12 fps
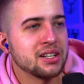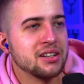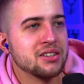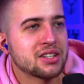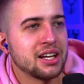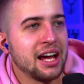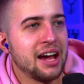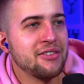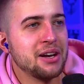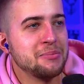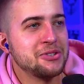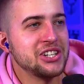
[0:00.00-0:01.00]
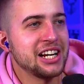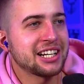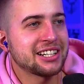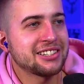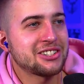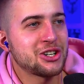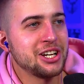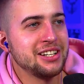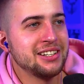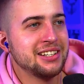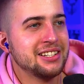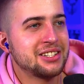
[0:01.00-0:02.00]
He's gonna have an objection
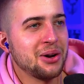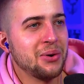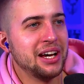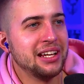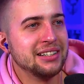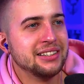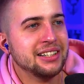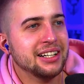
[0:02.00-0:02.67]
to it.